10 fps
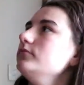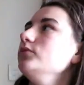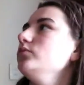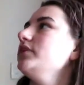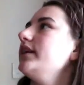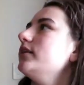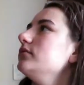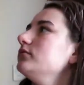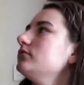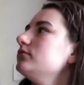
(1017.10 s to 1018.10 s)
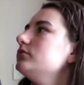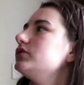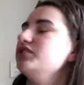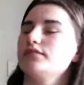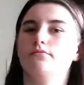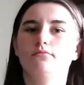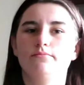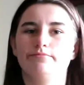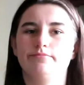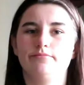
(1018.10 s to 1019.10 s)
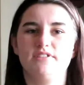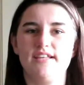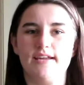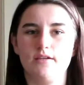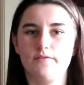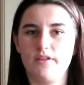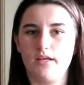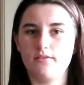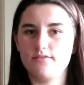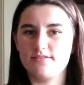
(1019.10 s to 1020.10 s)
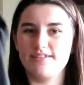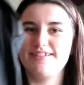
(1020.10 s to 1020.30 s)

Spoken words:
No, yeah. Which is standard for things.